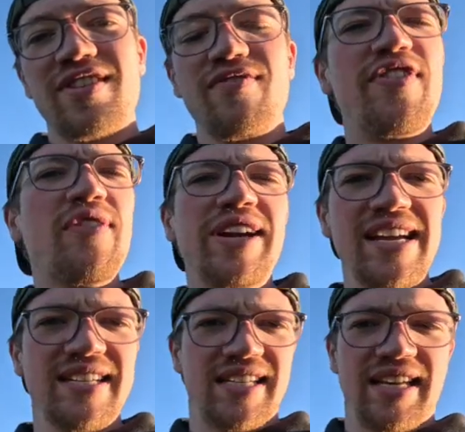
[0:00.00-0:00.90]
very
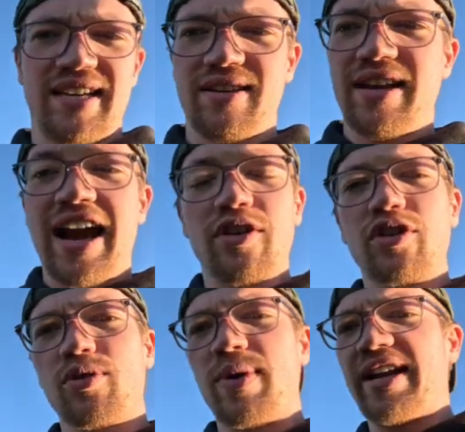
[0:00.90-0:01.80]
easily and
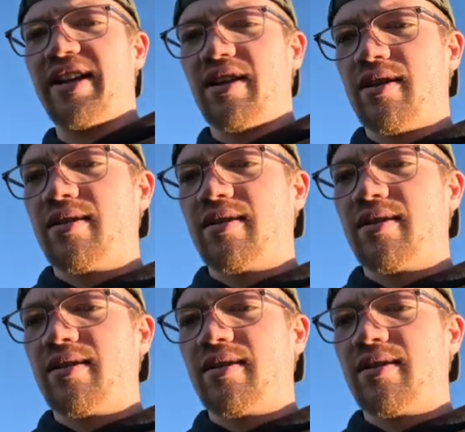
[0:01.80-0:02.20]
on the regular.